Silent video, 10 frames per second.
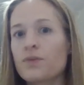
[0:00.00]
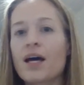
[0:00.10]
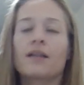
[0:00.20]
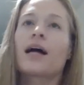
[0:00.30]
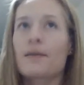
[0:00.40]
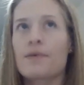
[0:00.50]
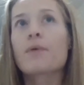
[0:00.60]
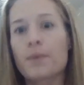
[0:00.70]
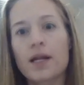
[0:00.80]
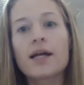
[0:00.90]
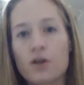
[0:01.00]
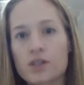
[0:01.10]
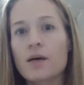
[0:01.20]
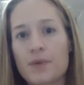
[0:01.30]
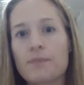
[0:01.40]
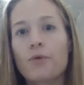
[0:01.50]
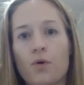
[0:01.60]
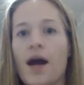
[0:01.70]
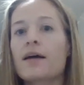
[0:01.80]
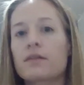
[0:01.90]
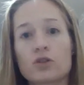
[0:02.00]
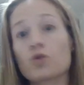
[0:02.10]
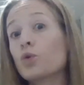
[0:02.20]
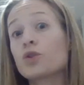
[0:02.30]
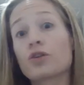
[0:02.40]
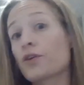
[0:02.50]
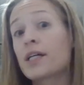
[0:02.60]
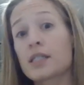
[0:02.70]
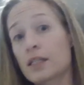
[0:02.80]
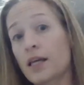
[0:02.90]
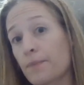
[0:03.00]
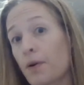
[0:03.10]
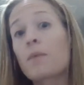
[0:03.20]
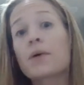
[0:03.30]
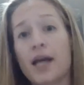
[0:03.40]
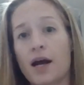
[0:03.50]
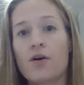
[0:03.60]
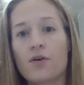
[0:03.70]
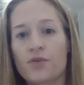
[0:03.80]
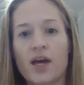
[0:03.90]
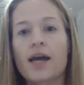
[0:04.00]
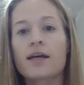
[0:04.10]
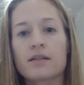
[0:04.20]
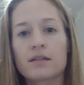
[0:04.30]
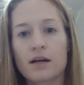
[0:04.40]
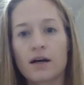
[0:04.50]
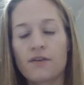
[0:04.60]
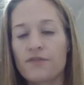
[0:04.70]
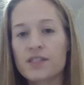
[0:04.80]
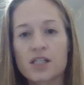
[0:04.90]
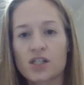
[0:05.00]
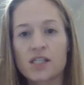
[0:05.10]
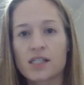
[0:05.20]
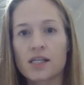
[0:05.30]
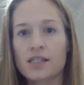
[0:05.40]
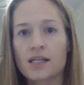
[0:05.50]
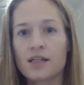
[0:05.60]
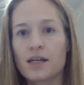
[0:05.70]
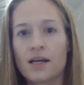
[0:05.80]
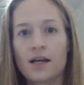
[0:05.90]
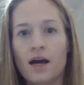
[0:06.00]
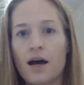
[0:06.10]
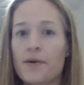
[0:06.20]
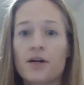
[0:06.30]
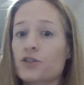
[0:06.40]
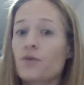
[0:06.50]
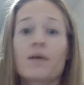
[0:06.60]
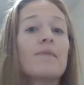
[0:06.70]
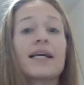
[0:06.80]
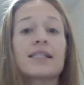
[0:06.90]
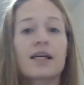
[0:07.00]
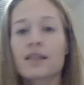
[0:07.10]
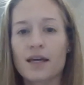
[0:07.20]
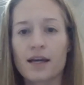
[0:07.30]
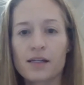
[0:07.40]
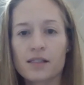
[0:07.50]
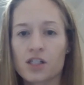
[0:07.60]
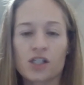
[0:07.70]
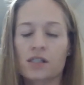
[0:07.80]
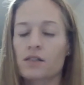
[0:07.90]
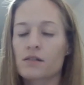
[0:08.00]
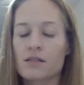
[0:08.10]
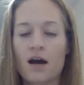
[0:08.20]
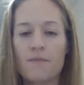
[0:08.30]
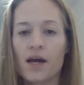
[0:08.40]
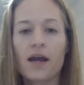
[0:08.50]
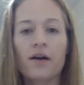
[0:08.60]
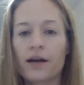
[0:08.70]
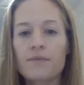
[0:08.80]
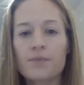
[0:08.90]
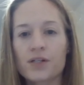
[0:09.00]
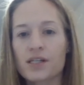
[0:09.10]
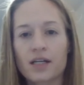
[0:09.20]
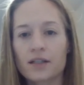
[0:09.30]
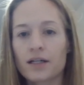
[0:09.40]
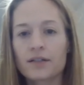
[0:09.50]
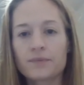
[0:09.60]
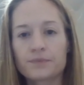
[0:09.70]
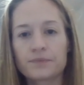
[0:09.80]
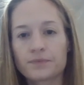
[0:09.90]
not a lot of people, but I know some people who had dual degrees in like public health and physician assistant and are doing amazing things. It's just not my area in particular.